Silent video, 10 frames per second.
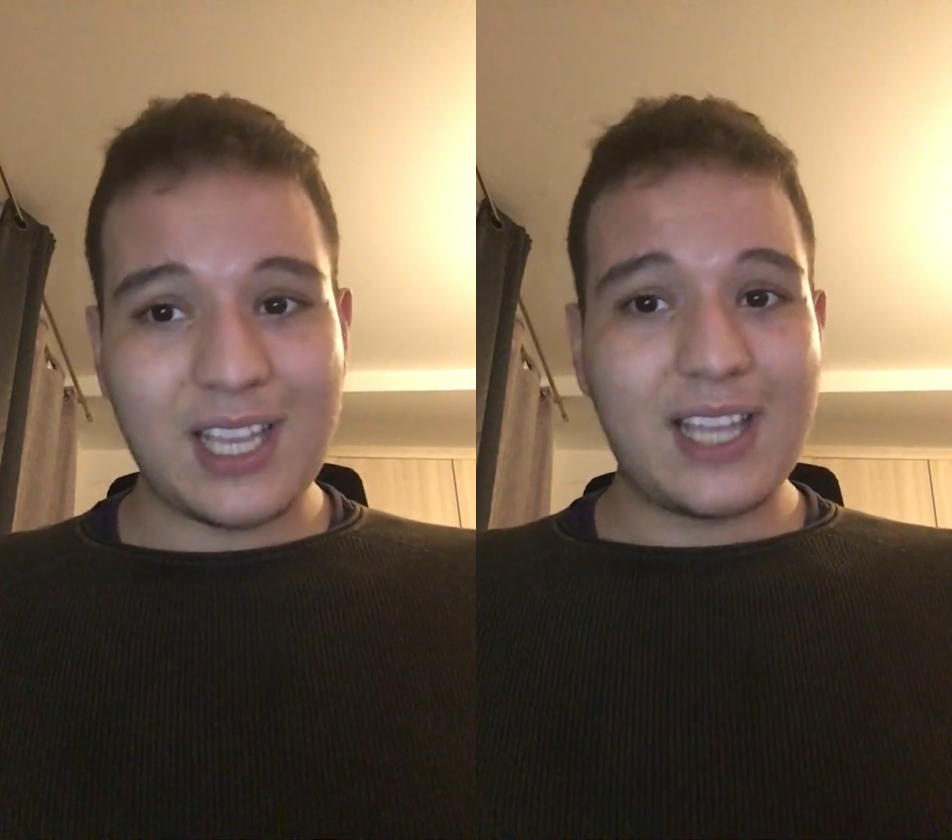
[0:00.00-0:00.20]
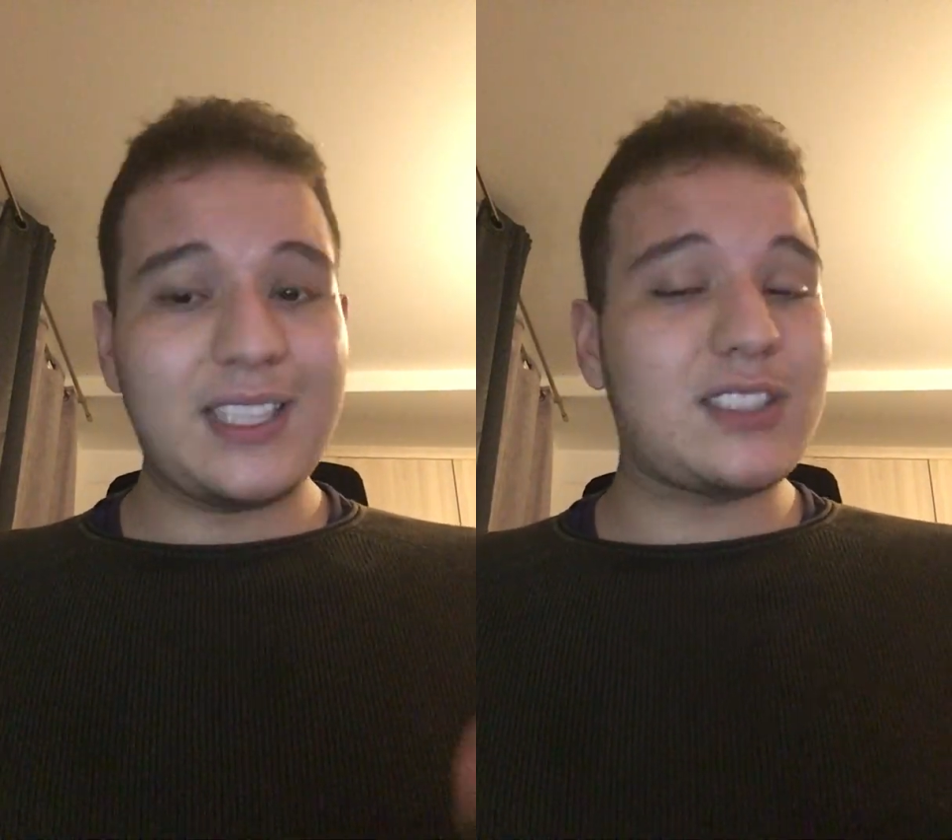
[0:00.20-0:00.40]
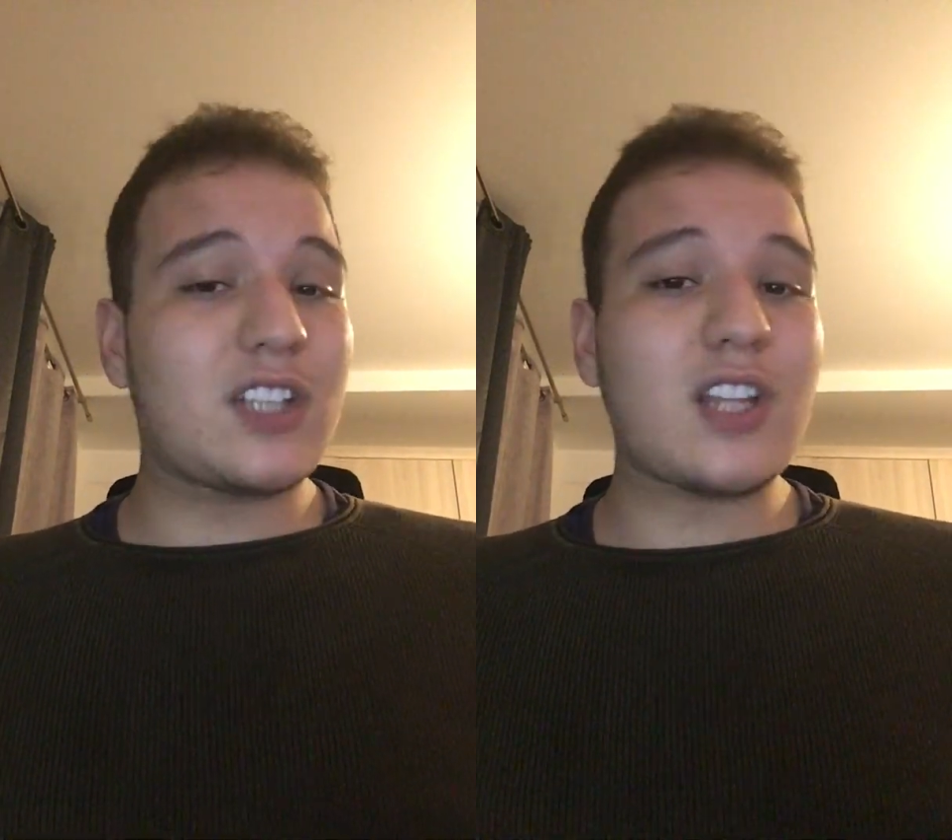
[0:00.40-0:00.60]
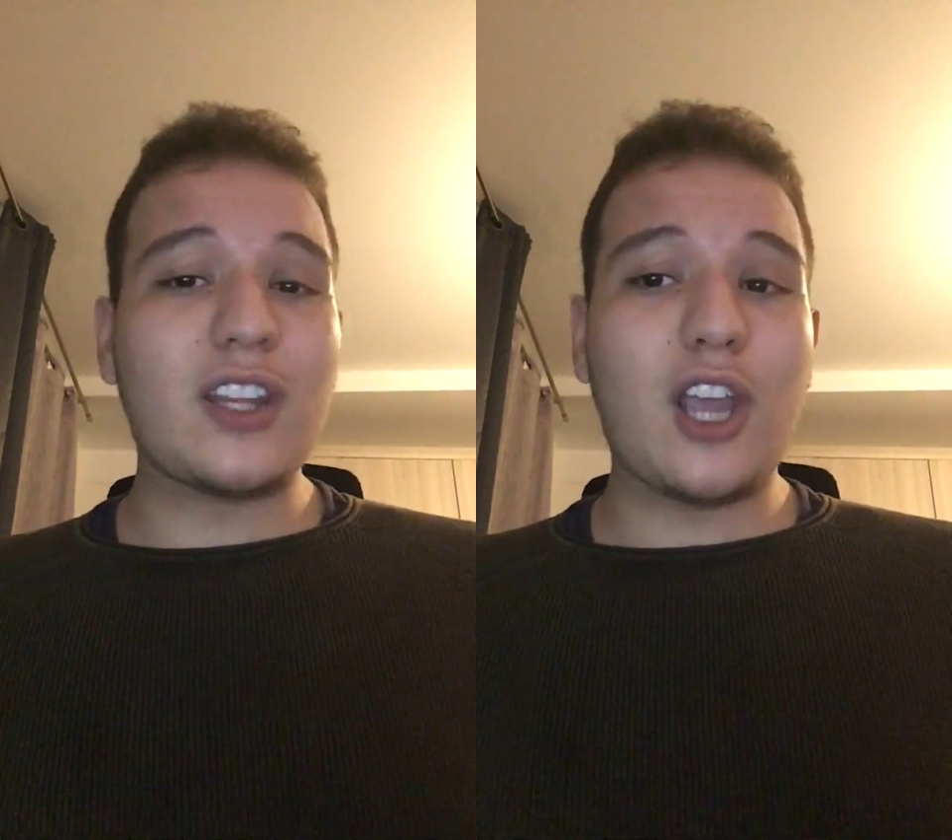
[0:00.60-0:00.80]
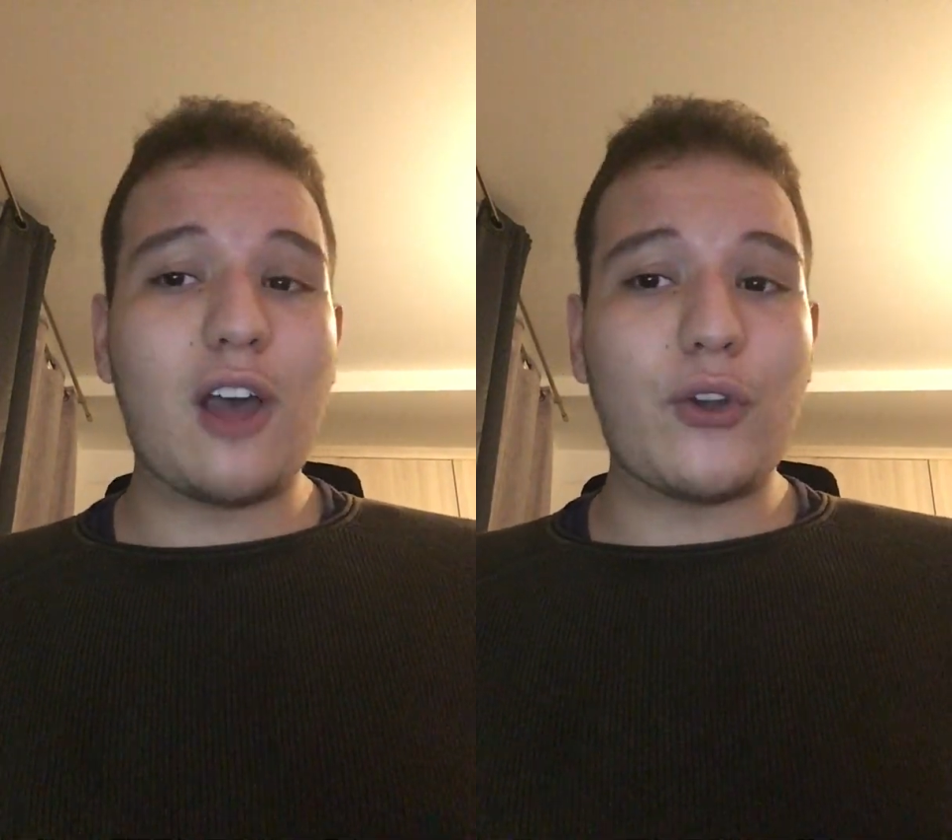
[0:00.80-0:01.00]
This does not
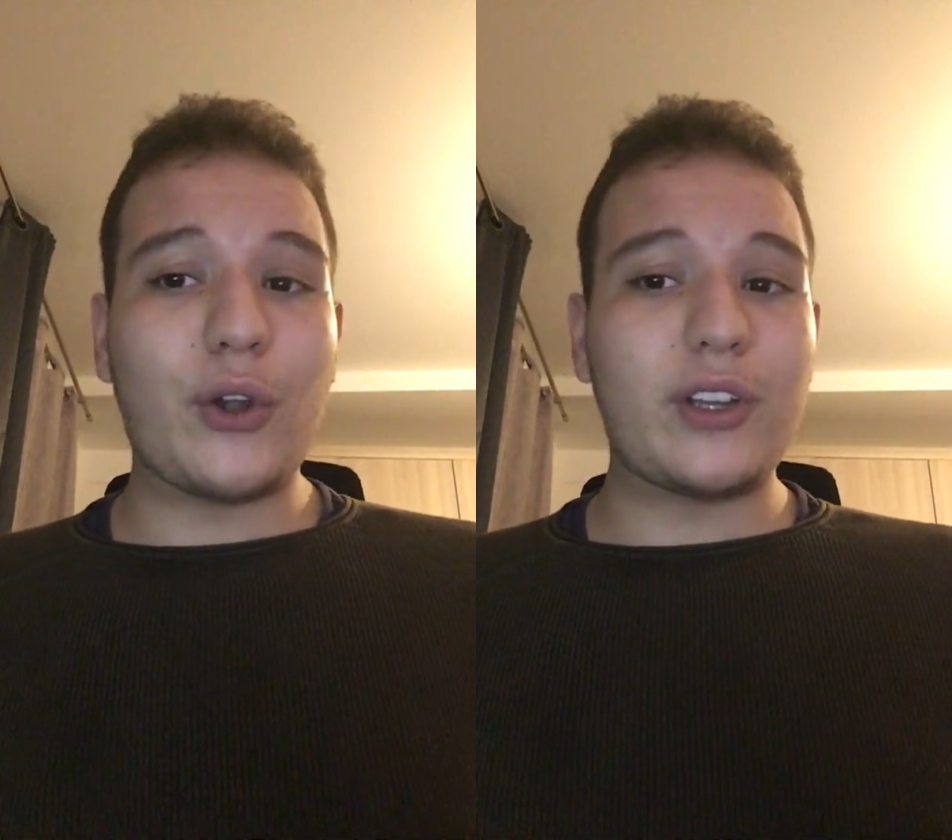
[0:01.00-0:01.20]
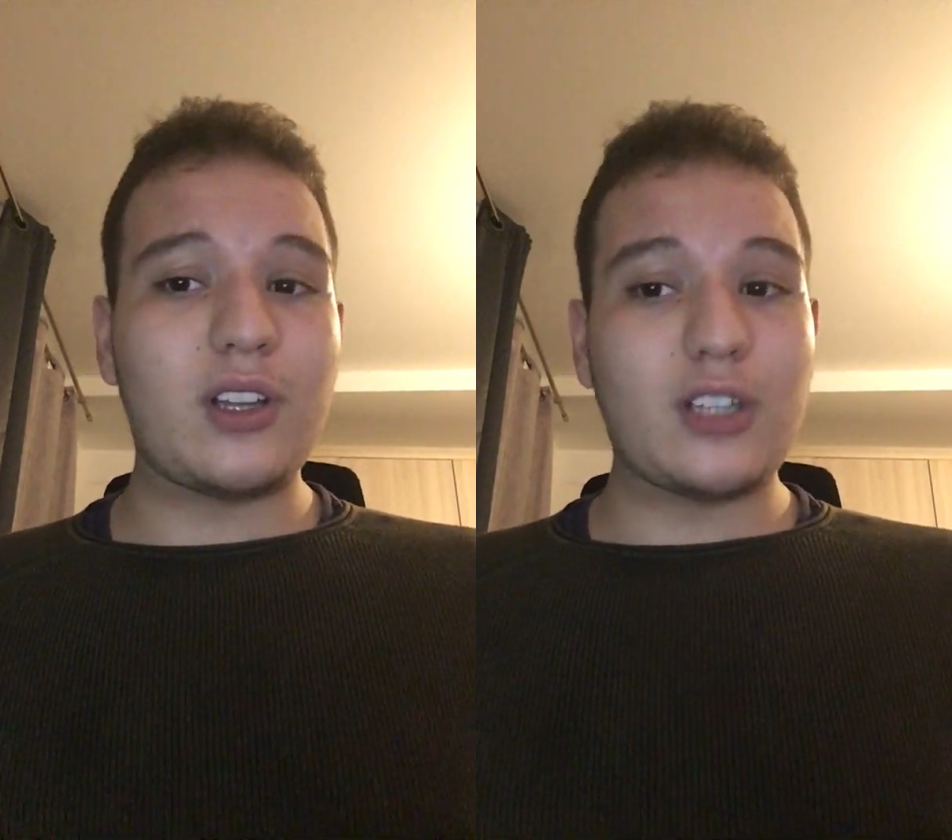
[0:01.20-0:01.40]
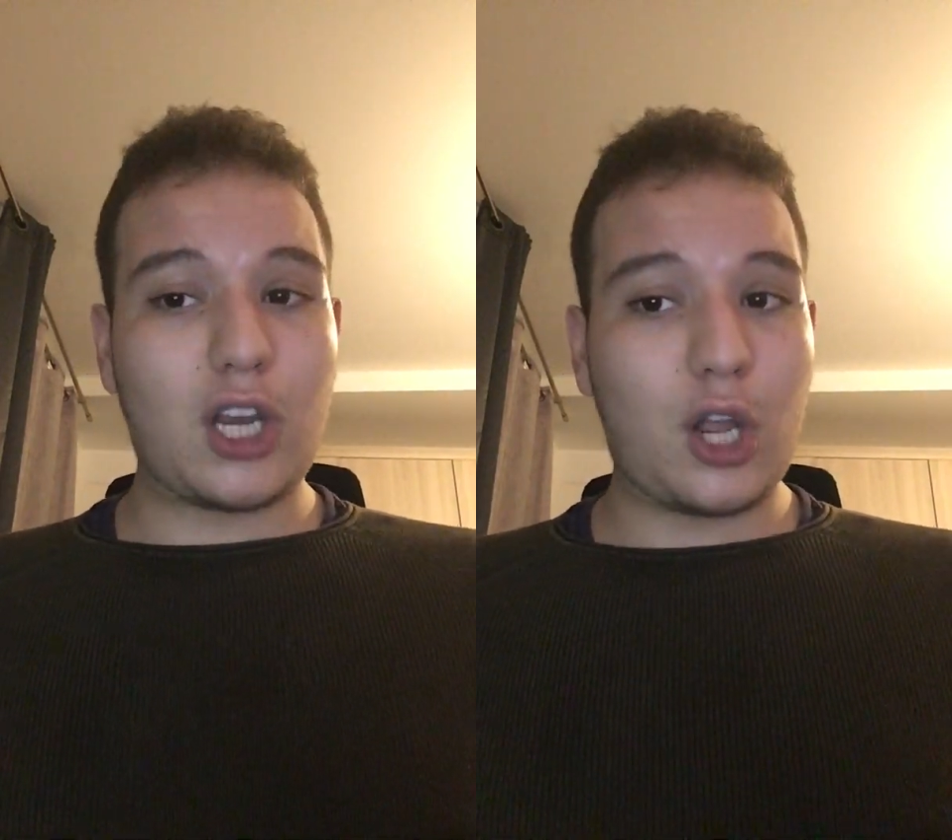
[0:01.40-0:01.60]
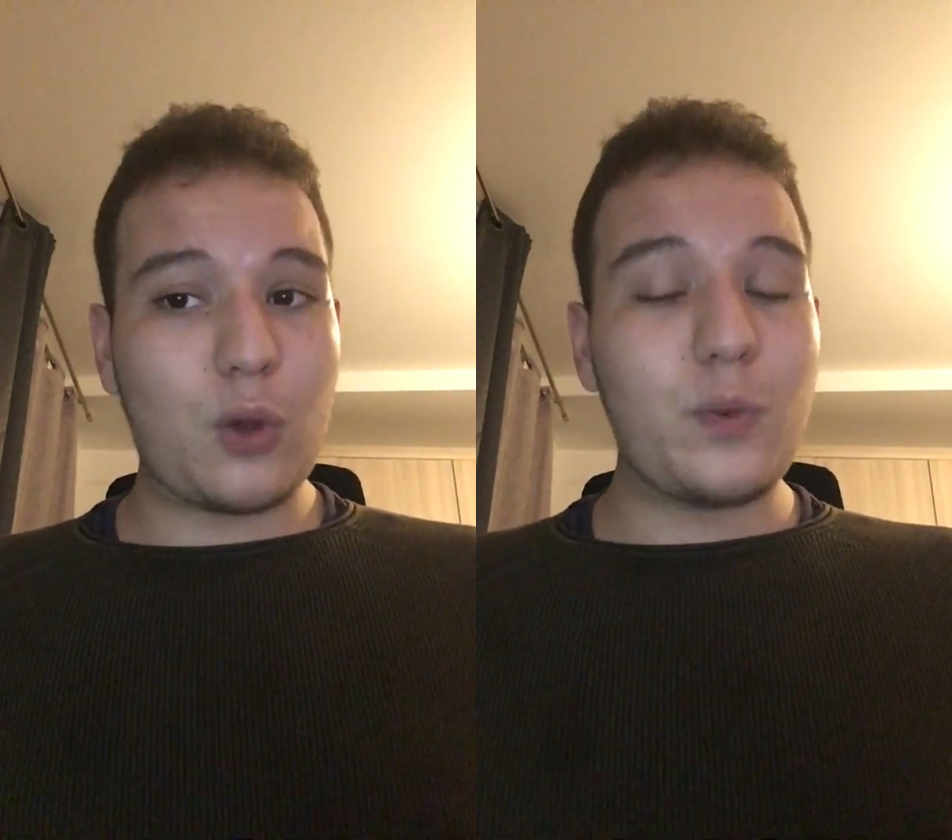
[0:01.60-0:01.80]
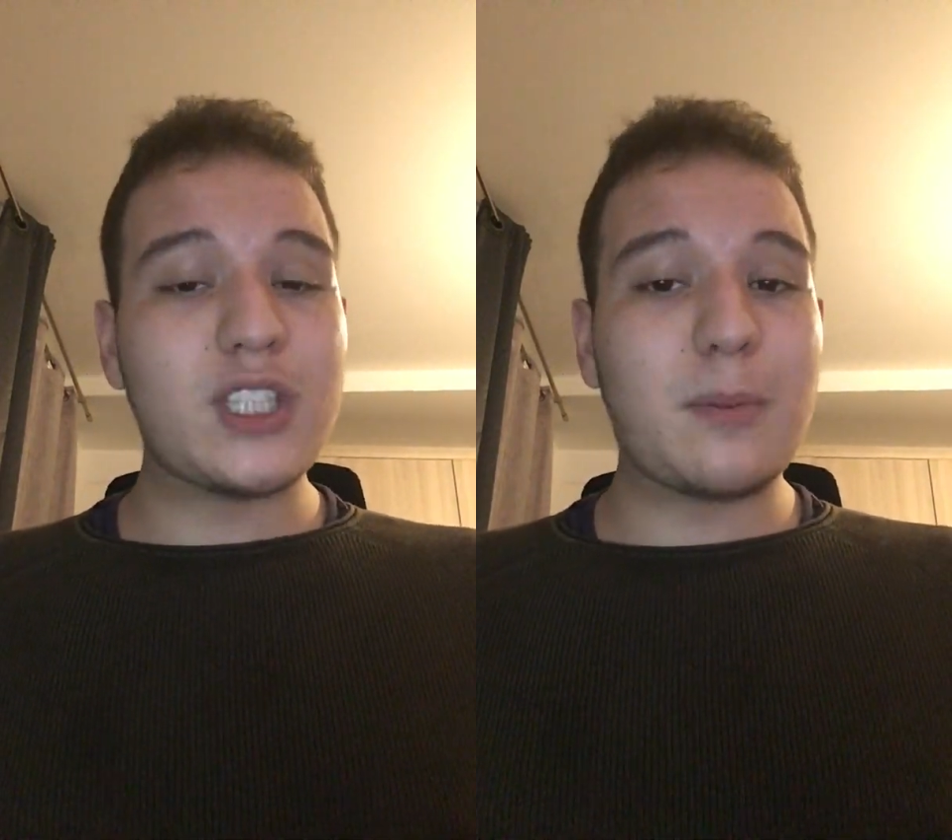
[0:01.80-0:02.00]
cover the law
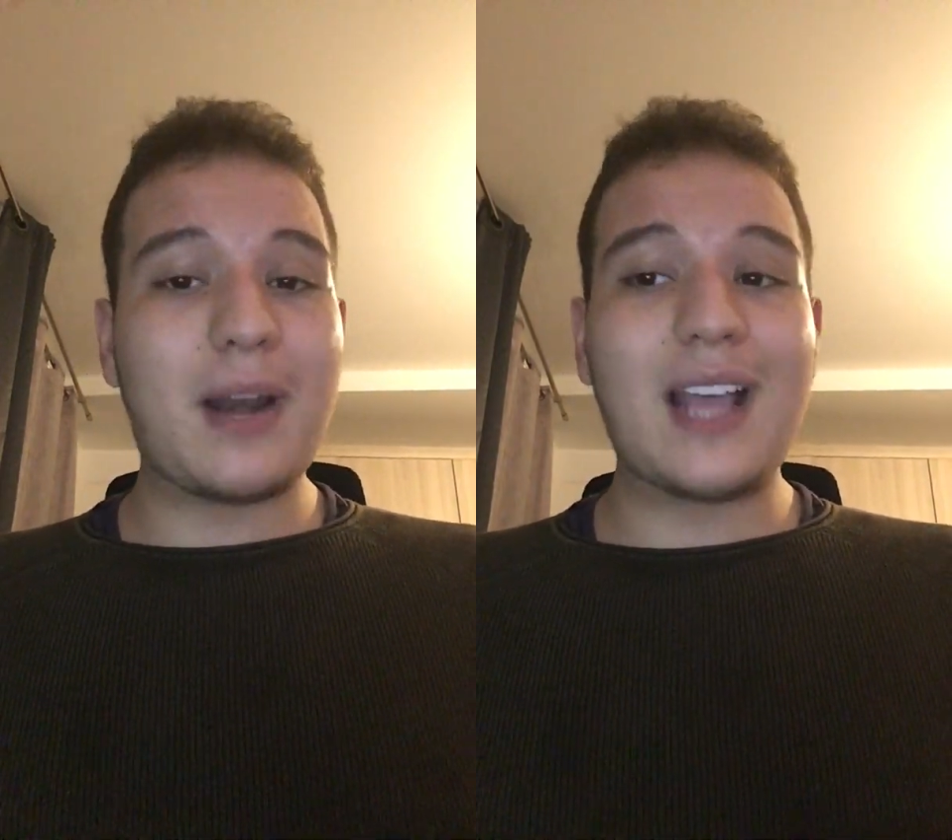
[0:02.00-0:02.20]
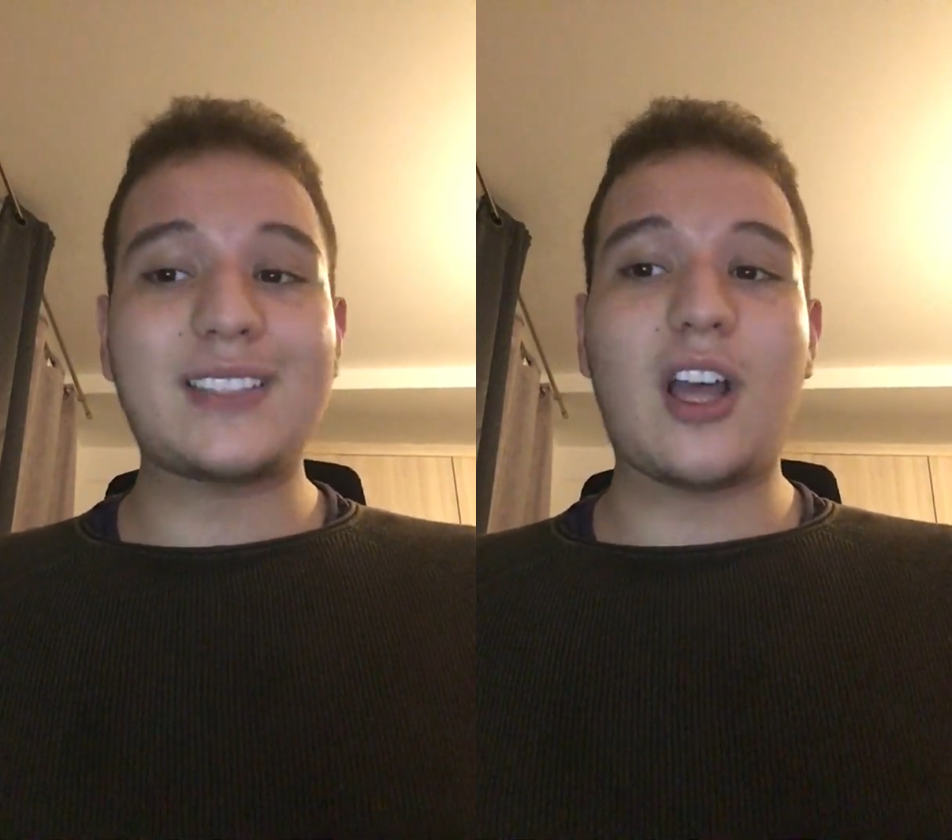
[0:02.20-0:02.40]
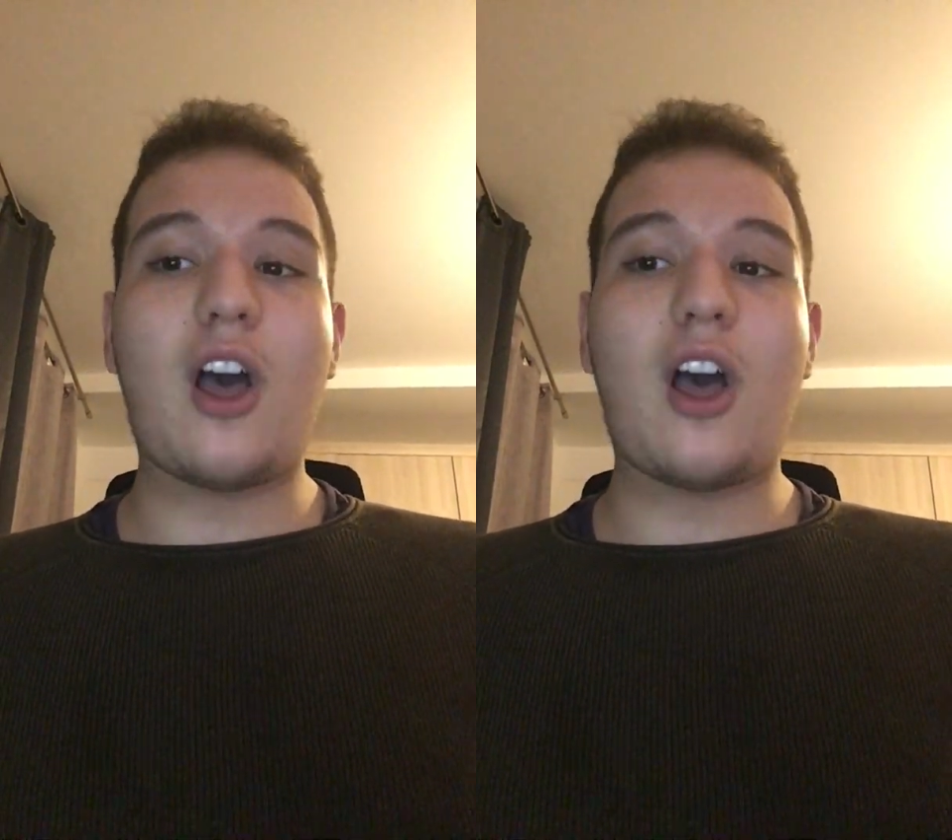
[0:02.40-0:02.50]
which applies